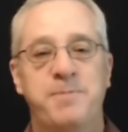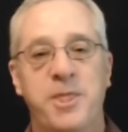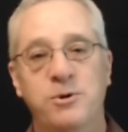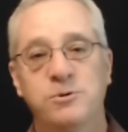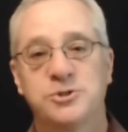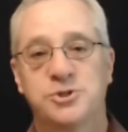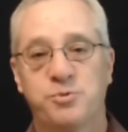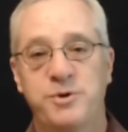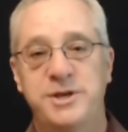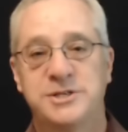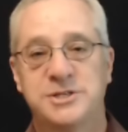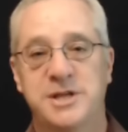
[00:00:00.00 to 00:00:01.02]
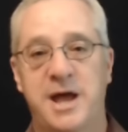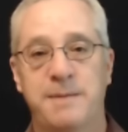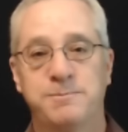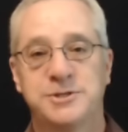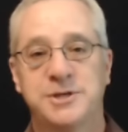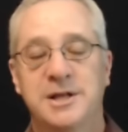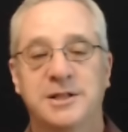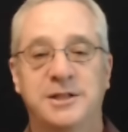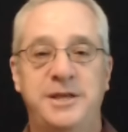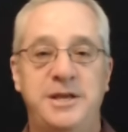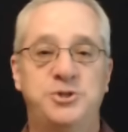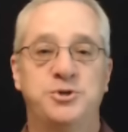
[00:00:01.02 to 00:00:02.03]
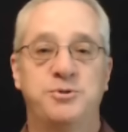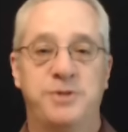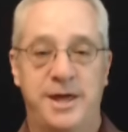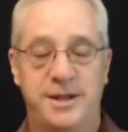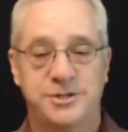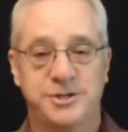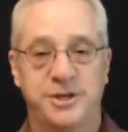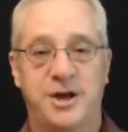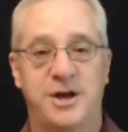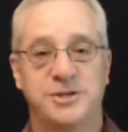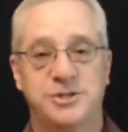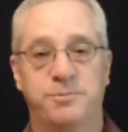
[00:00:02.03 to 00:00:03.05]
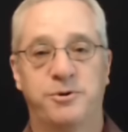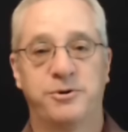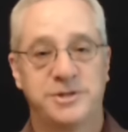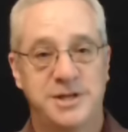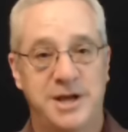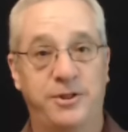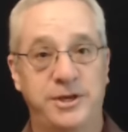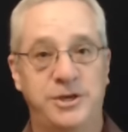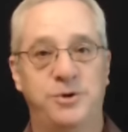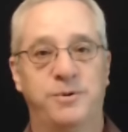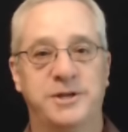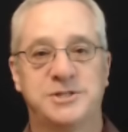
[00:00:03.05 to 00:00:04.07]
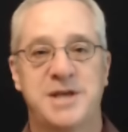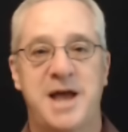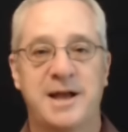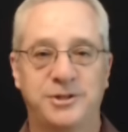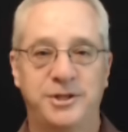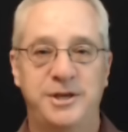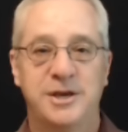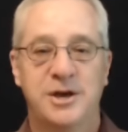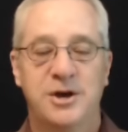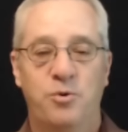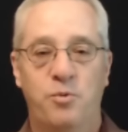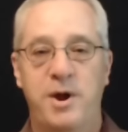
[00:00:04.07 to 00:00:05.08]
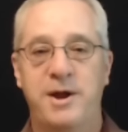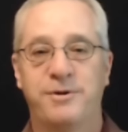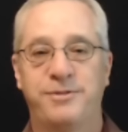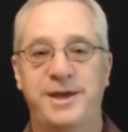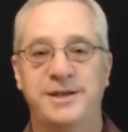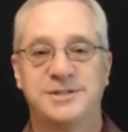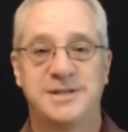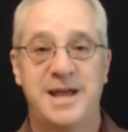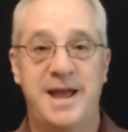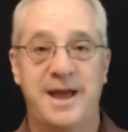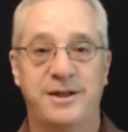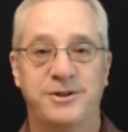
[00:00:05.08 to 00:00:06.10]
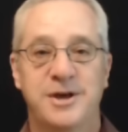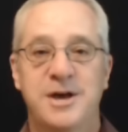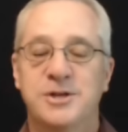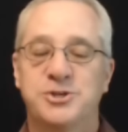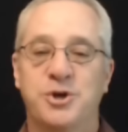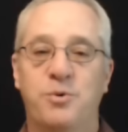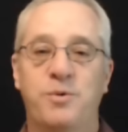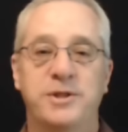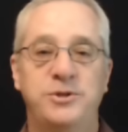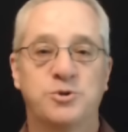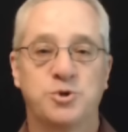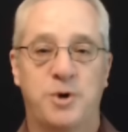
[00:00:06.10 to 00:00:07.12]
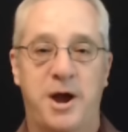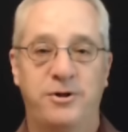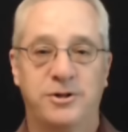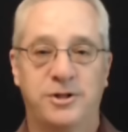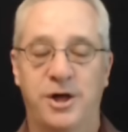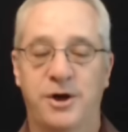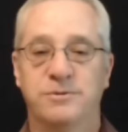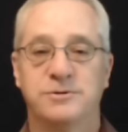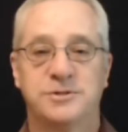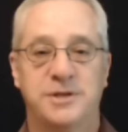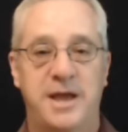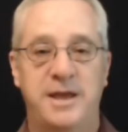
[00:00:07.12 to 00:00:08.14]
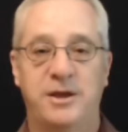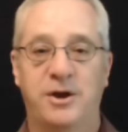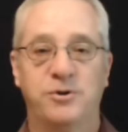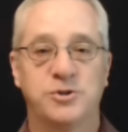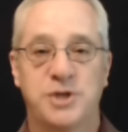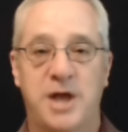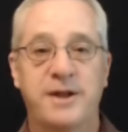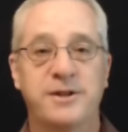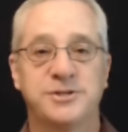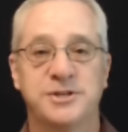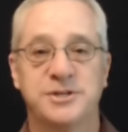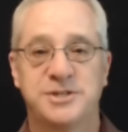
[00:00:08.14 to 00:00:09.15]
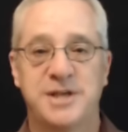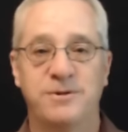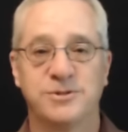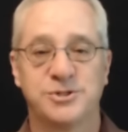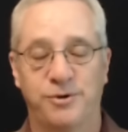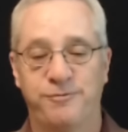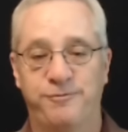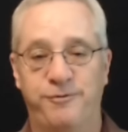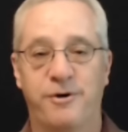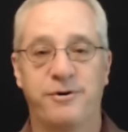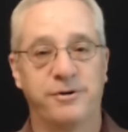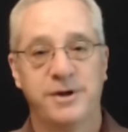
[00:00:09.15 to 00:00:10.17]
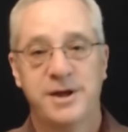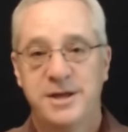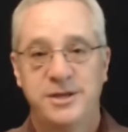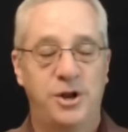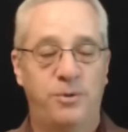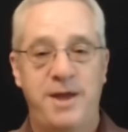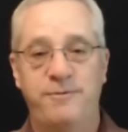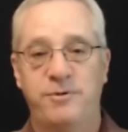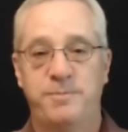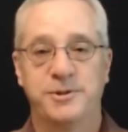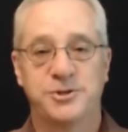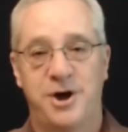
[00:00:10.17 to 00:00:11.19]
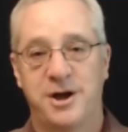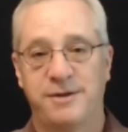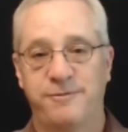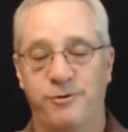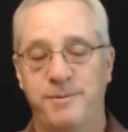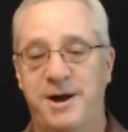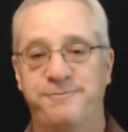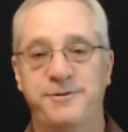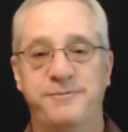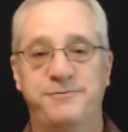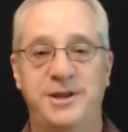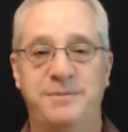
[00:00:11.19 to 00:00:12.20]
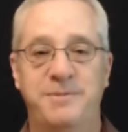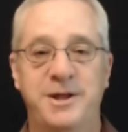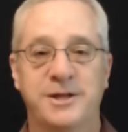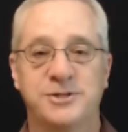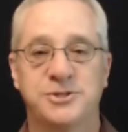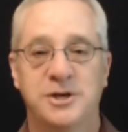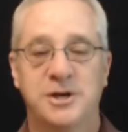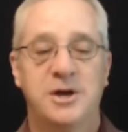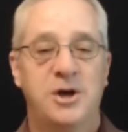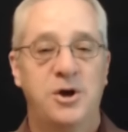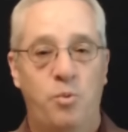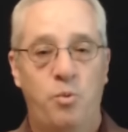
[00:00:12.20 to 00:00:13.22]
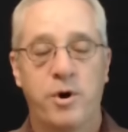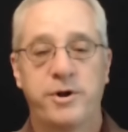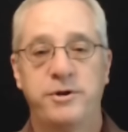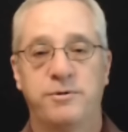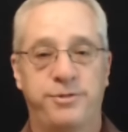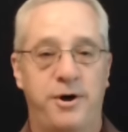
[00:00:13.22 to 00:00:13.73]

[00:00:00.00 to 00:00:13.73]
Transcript: Those 3 steps lead you then into the customer telling you exactly where they stand. So when you trial close, hey, how does this sound so far? Or, hey, we've been talking for about 15 minutes. What are your